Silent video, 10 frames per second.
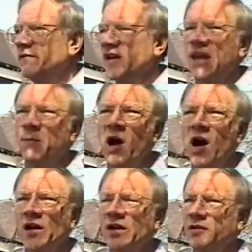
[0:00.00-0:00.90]
Vicky
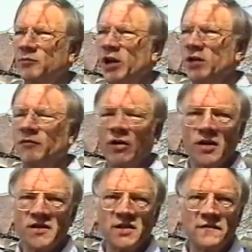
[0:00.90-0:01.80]
Park, where you've got
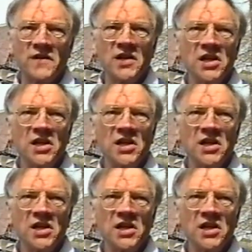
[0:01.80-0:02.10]
lots of